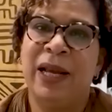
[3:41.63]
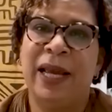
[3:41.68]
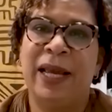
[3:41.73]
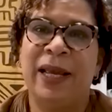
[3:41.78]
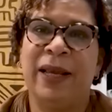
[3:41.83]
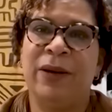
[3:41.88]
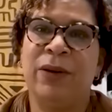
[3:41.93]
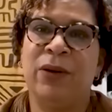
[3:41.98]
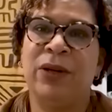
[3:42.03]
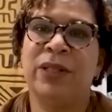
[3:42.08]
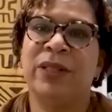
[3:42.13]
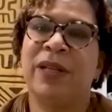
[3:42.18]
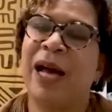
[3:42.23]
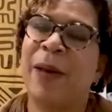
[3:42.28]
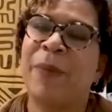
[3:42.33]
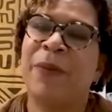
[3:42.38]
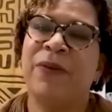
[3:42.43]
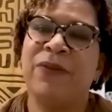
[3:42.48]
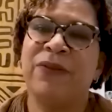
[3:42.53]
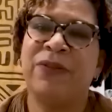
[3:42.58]
And on
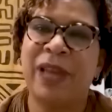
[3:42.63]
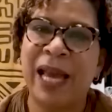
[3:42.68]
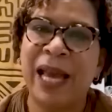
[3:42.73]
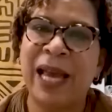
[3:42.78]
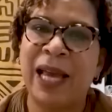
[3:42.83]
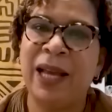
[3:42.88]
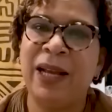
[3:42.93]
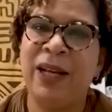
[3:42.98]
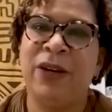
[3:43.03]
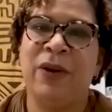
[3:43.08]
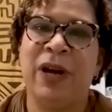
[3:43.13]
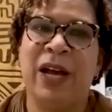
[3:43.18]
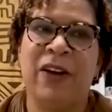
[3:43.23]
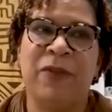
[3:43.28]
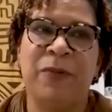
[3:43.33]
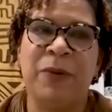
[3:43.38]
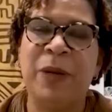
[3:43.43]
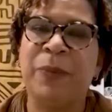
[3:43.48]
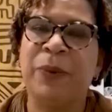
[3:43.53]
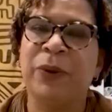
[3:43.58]
top of that, you
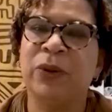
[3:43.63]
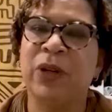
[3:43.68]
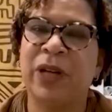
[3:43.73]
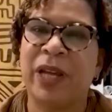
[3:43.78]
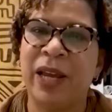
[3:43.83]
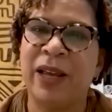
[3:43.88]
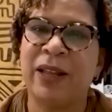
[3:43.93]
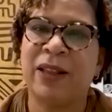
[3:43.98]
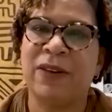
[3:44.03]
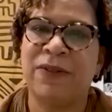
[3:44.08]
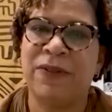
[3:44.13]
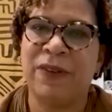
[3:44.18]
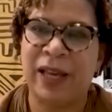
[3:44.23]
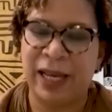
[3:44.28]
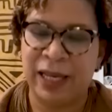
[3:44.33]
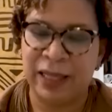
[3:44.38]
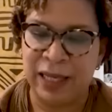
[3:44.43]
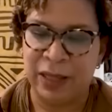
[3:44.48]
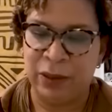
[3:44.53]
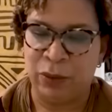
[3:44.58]
have people looking at the
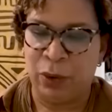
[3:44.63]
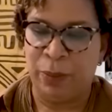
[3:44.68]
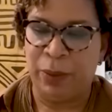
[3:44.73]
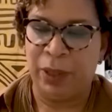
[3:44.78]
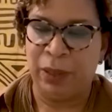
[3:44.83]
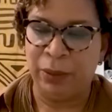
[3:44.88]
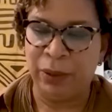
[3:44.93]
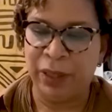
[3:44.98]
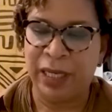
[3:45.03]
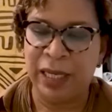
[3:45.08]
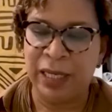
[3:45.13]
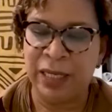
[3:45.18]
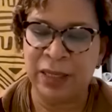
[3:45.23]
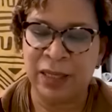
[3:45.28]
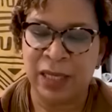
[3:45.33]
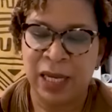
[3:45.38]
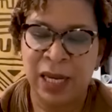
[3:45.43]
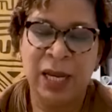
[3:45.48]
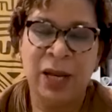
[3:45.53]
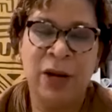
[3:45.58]
fact that
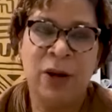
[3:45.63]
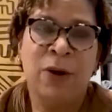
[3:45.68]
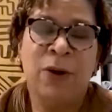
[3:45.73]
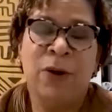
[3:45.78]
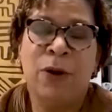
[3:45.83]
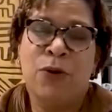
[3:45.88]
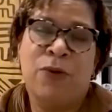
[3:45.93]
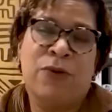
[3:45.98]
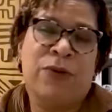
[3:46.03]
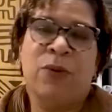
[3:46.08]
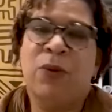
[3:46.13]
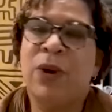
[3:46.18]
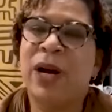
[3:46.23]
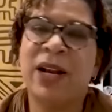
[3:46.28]
Republicans, for